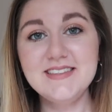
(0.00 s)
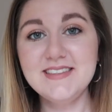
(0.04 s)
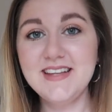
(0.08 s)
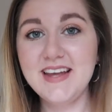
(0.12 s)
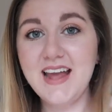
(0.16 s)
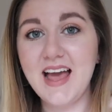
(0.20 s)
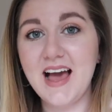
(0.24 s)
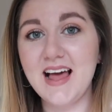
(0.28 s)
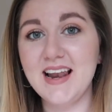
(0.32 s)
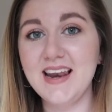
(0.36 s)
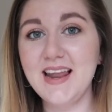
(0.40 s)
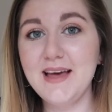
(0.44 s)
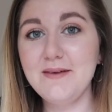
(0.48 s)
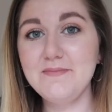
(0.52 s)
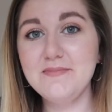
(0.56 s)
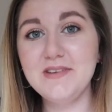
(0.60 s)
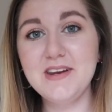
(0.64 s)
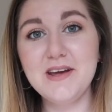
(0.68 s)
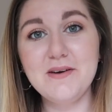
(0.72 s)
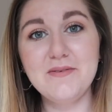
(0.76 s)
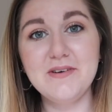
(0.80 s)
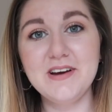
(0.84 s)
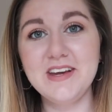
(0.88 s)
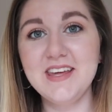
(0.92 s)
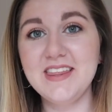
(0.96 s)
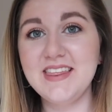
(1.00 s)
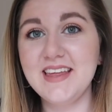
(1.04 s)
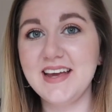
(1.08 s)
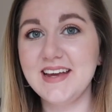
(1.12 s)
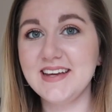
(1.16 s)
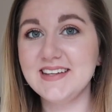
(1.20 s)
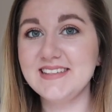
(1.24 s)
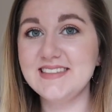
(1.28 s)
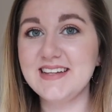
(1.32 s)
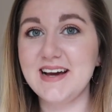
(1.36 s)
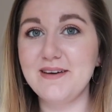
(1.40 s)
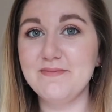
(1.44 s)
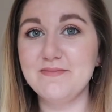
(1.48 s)
So yeah, let me know what you
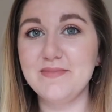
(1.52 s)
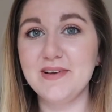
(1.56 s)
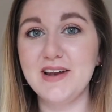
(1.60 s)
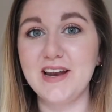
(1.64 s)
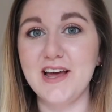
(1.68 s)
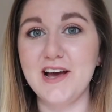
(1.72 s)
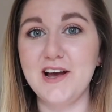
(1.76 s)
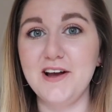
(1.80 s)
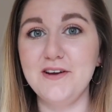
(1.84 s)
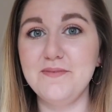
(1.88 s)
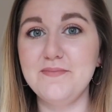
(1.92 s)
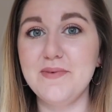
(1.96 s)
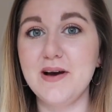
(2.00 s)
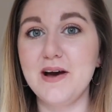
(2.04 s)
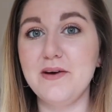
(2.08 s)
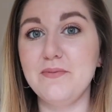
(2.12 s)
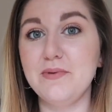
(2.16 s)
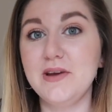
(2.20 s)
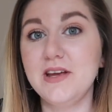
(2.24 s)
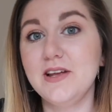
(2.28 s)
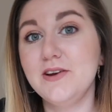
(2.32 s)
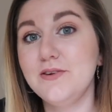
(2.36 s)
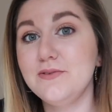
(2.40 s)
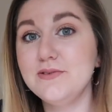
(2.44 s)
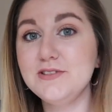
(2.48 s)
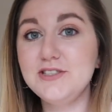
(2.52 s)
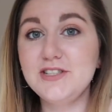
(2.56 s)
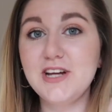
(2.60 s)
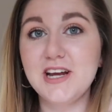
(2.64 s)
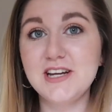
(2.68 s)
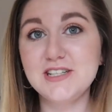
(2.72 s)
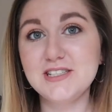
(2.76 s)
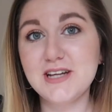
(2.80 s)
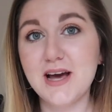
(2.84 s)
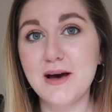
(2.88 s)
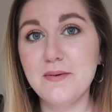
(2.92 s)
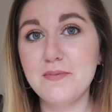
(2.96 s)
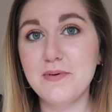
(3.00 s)
think down below, but we can always
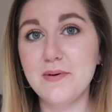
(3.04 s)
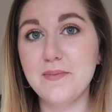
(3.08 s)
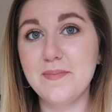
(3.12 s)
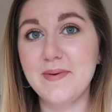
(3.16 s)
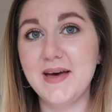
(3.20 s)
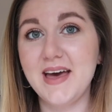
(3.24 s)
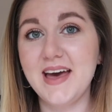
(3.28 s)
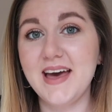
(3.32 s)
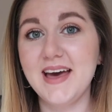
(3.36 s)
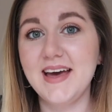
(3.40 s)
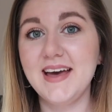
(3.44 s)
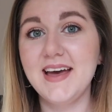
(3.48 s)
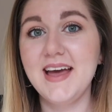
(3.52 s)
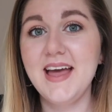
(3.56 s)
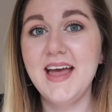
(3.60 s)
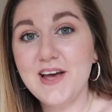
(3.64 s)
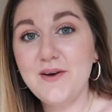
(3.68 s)
change it up a bit.